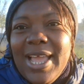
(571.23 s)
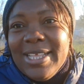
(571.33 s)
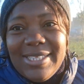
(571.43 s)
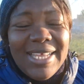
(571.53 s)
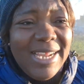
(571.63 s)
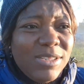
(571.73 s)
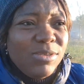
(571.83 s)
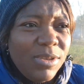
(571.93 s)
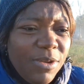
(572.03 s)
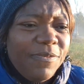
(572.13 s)
I decided
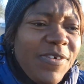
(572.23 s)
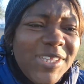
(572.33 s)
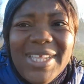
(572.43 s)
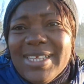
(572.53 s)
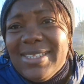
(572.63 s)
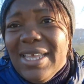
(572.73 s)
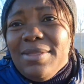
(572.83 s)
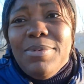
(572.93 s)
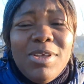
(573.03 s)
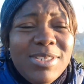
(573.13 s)
to, you know, face that
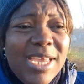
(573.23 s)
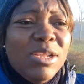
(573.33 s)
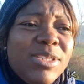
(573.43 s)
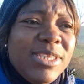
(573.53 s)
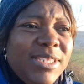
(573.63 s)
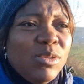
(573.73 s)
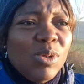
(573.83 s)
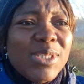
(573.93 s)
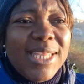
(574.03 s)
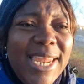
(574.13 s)
side because I noticed it
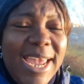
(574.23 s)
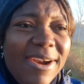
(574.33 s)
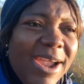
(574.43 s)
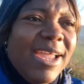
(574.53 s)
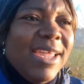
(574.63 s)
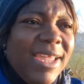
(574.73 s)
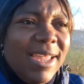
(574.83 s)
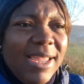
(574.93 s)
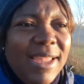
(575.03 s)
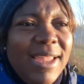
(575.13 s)
was clearer
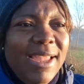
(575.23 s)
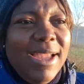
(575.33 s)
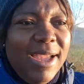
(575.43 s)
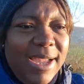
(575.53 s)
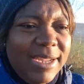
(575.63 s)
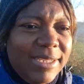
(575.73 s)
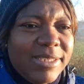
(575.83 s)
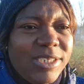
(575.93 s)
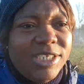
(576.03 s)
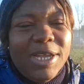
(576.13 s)

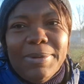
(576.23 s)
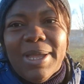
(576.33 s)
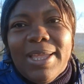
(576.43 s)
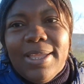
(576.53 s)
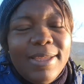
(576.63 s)
and sharper.